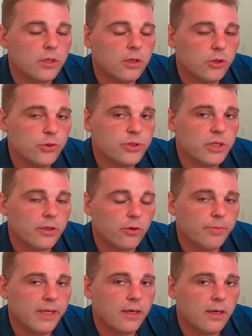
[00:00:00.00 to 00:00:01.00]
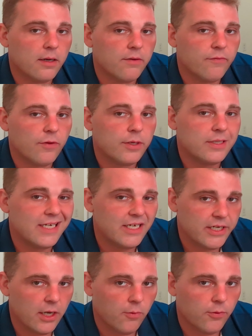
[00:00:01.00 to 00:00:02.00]
lose a little bit of
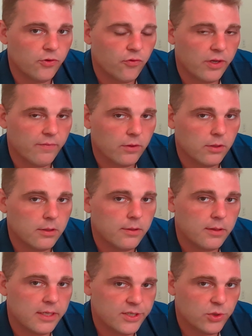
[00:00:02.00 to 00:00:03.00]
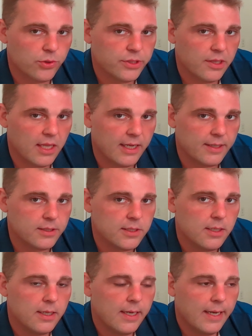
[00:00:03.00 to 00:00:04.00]
detail retrieval, these sorts of things,
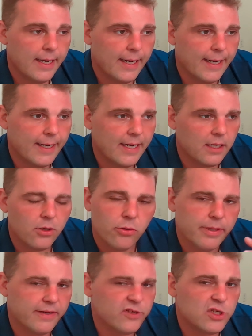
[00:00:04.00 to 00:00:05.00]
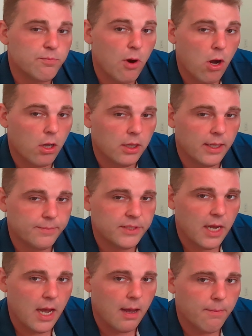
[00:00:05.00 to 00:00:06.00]
and a little bit of sparkle up
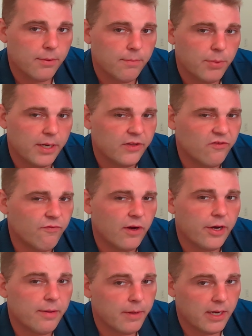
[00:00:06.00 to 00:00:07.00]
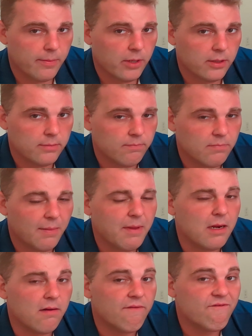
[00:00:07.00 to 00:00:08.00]
top, but it's very minimal. I
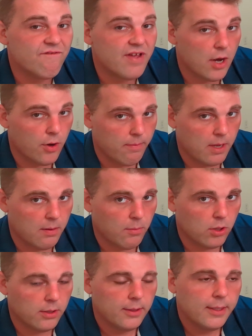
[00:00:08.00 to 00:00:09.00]
mean, very minimal.